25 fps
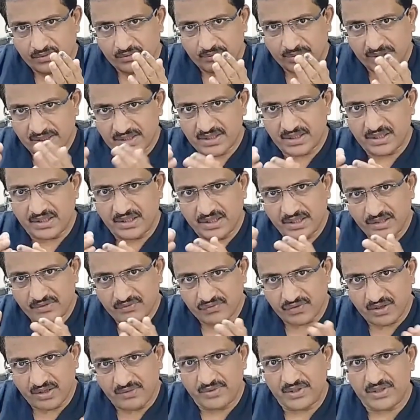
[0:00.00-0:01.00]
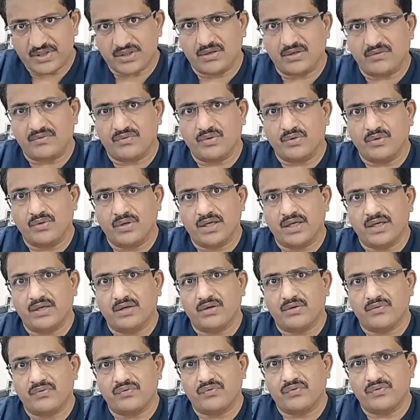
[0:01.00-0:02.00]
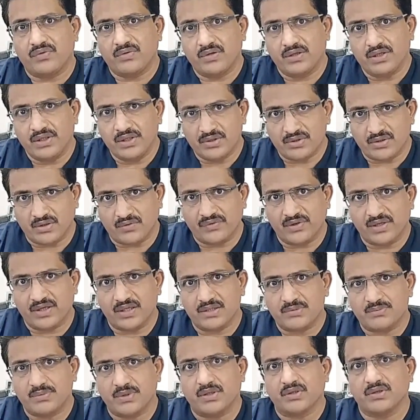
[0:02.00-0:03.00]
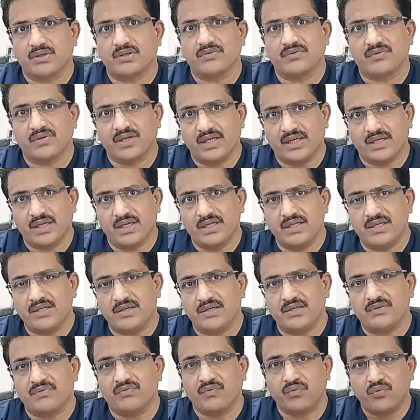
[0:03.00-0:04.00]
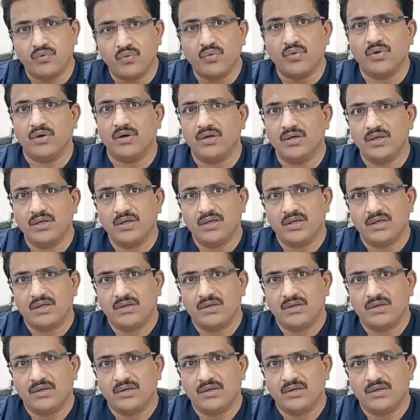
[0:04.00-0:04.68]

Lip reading: basically inflammation of lower end of esophagus because of retained food